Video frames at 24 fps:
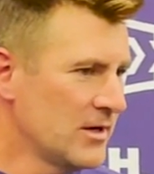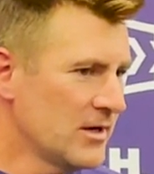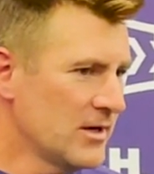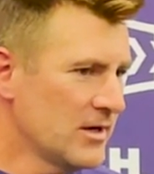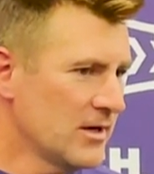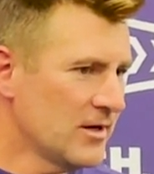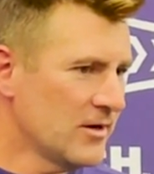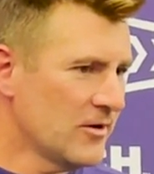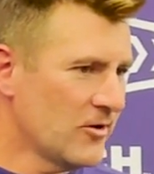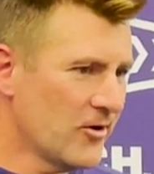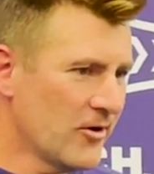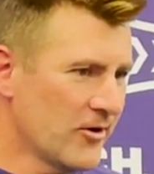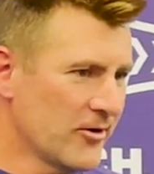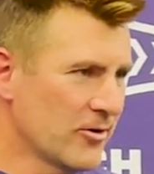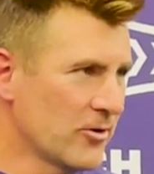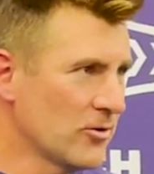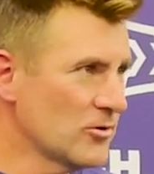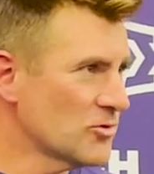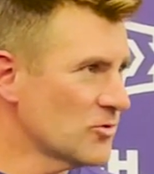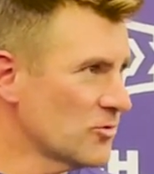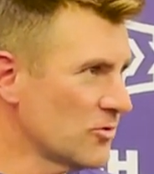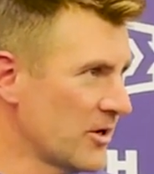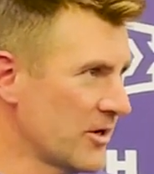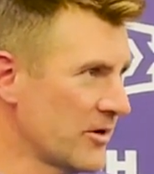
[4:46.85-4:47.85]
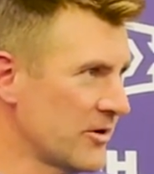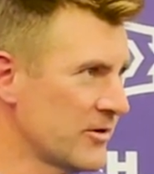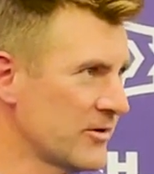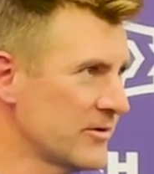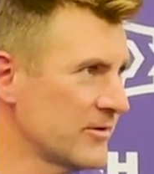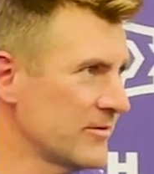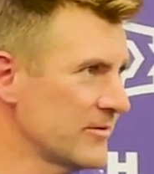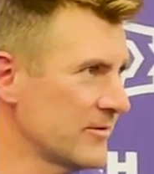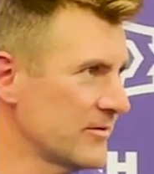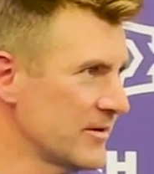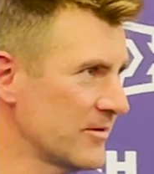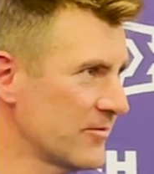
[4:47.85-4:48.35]
uh, hard nosed
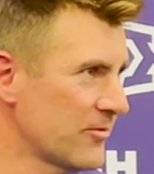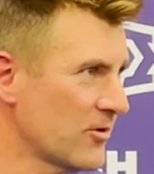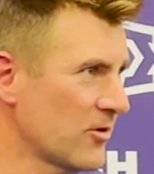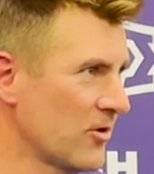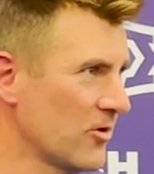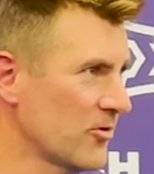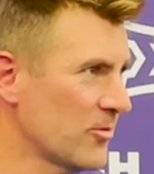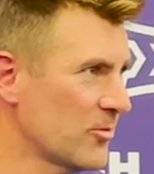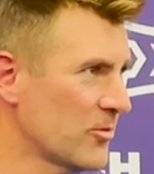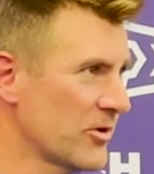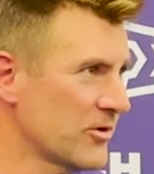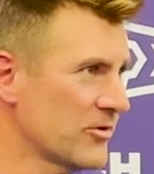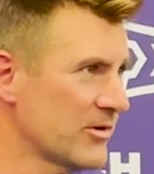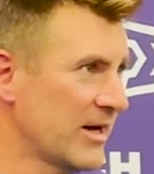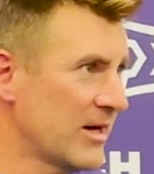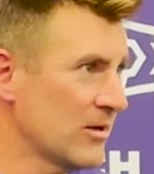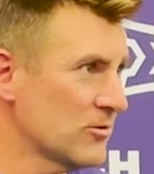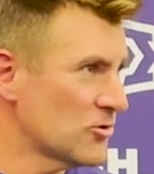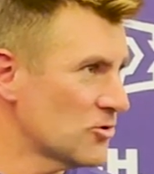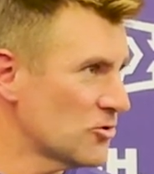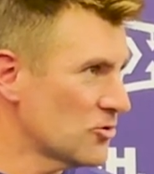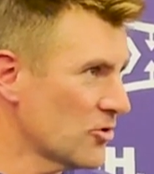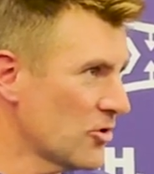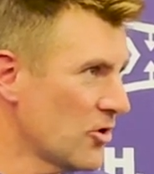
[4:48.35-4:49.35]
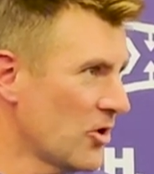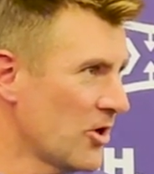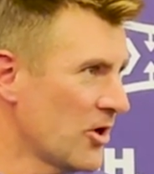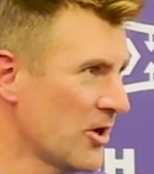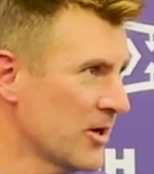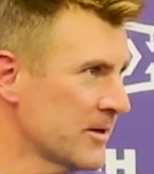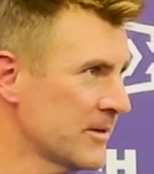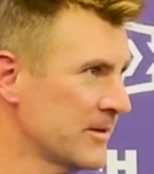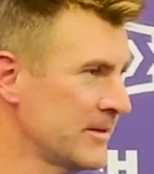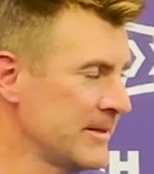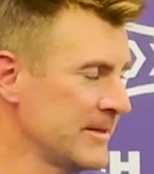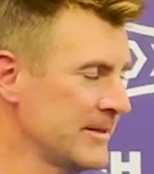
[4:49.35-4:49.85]
runner, difficult to bring down,
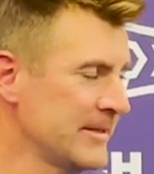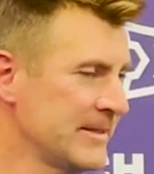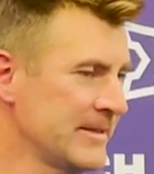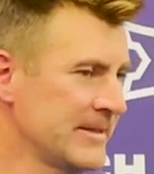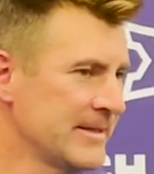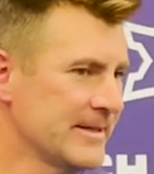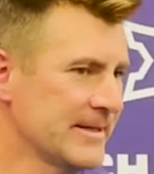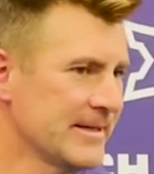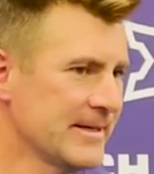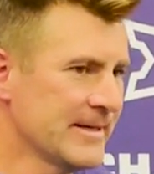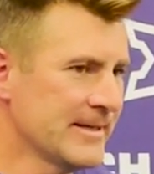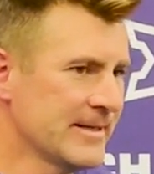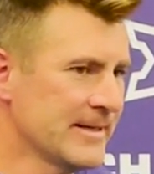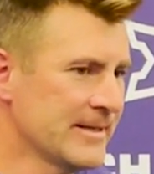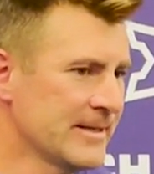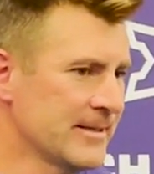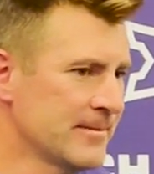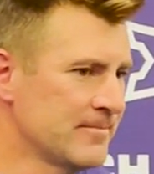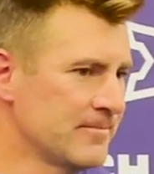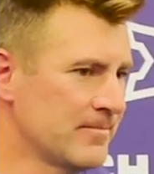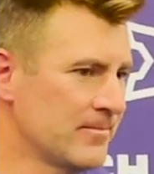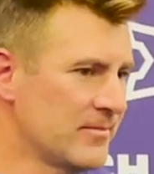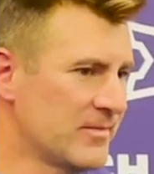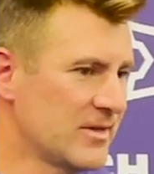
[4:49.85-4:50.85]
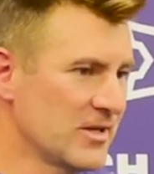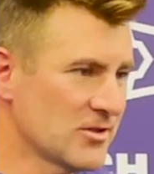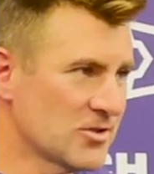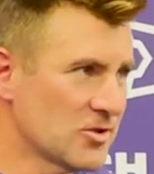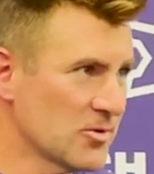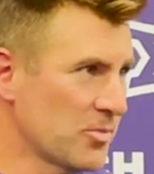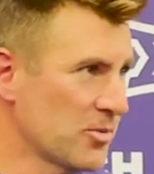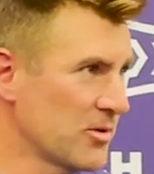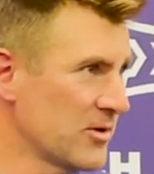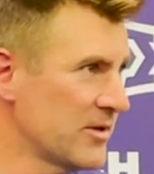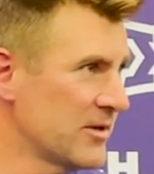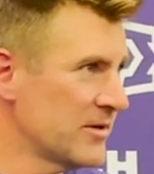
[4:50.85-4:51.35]
strong, um,
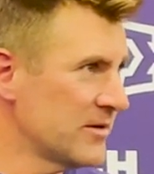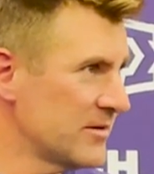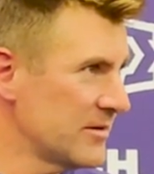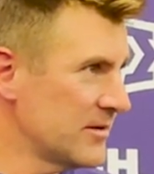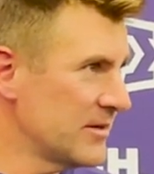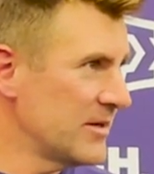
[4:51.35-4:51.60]
disciplined.